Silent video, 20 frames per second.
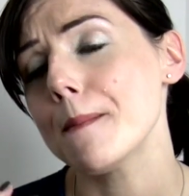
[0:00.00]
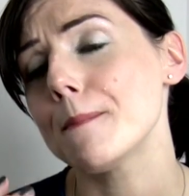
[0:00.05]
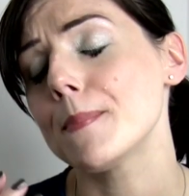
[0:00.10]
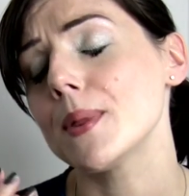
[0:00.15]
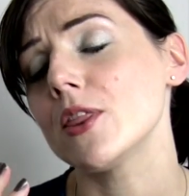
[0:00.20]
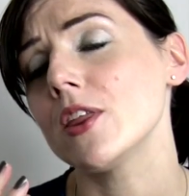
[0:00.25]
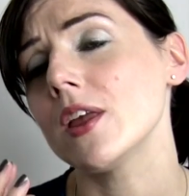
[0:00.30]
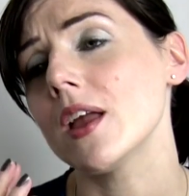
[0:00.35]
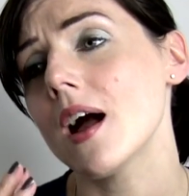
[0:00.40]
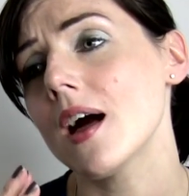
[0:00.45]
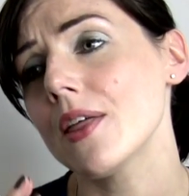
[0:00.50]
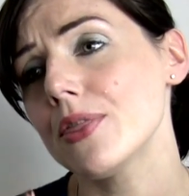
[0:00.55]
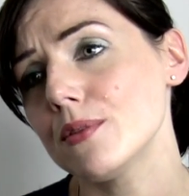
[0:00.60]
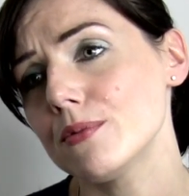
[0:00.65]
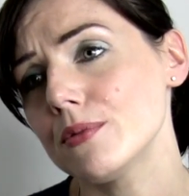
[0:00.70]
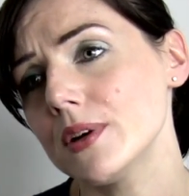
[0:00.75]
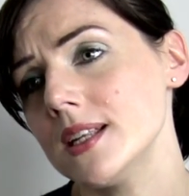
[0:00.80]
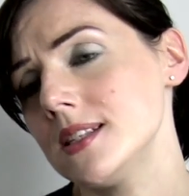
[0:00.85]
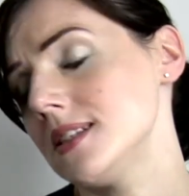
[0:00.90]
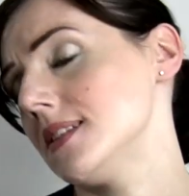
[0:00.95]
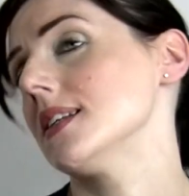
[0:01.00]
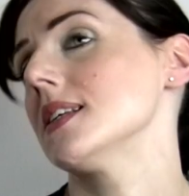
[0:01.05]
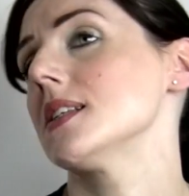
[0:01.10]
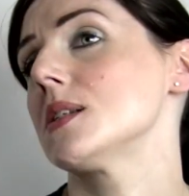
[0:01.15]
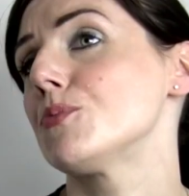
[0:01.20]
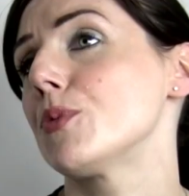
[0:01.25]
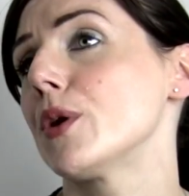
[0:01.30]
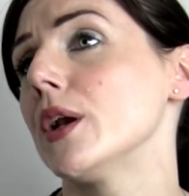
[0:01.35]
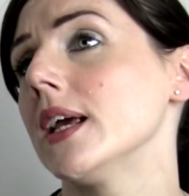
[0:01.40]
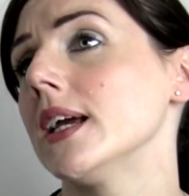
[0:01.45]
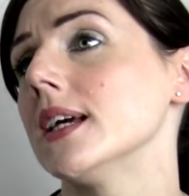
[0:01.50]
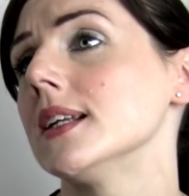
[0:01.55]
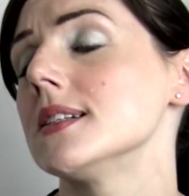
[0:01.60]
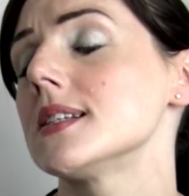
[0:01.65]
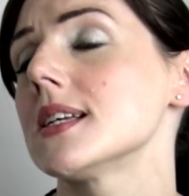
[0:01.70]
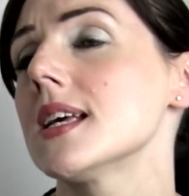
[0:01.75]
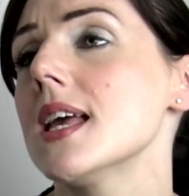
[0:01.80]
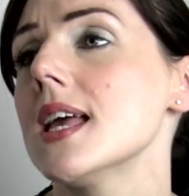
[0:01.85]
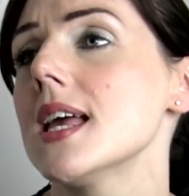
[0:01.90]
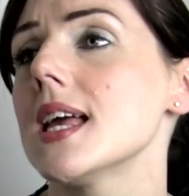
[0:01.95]
But the other reason it's
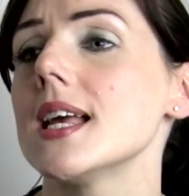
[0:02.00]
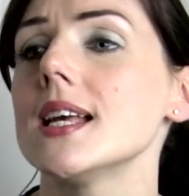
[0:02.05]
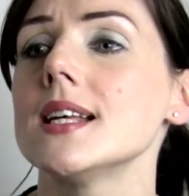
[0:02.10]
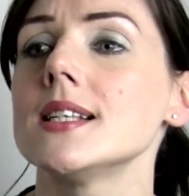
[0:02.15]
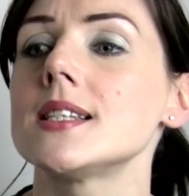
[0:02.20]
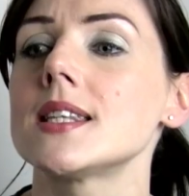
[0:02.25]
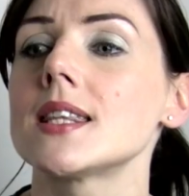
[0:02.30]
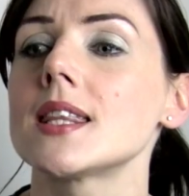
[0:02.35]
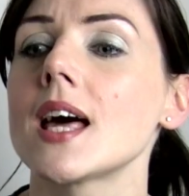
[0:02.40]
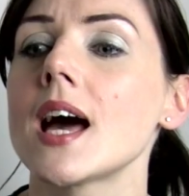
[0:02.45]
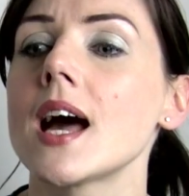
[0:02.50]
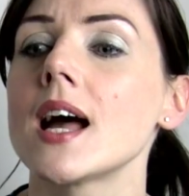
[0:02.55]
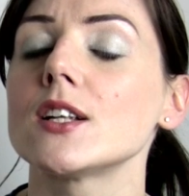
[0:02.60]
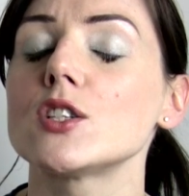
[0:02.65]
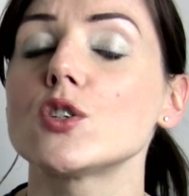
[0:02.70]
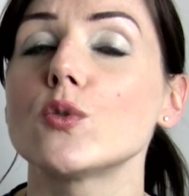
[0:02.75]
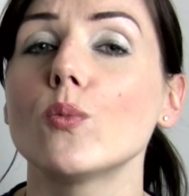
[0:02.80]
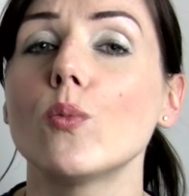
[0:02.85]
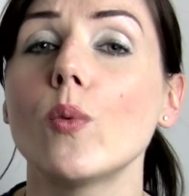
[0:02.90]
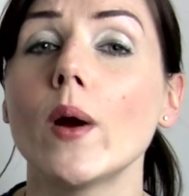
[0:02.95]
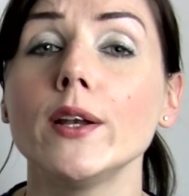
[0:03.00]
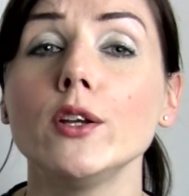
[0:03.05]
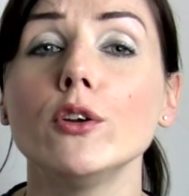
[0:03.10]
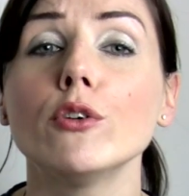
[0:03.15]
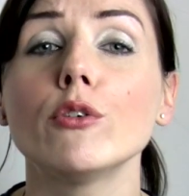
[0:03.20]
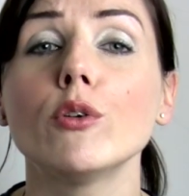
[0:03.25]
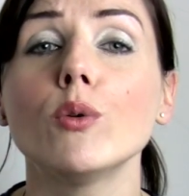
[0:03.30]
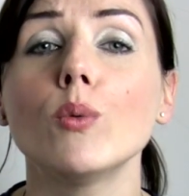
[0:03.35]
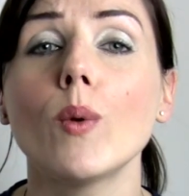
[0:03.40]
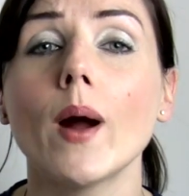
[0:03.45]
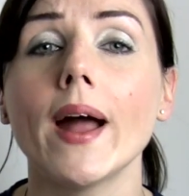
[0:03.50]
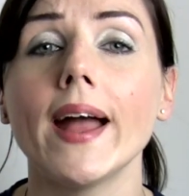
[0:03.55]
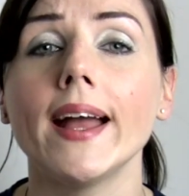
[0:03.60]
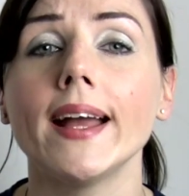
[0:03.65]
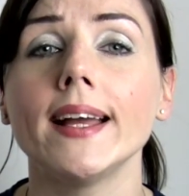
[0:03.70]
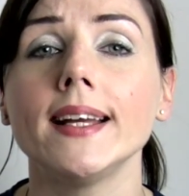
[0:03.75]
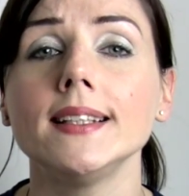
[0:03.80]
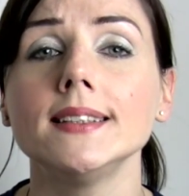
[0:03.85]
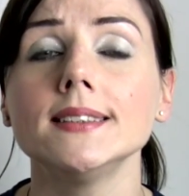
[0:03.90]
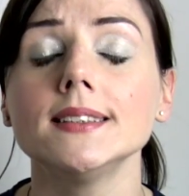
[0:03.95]
brilliant is that when you're
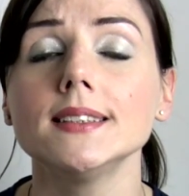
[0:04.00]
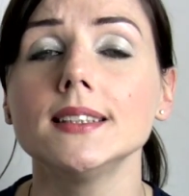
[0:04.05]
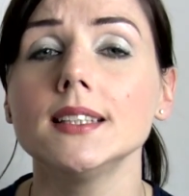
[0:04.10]
away,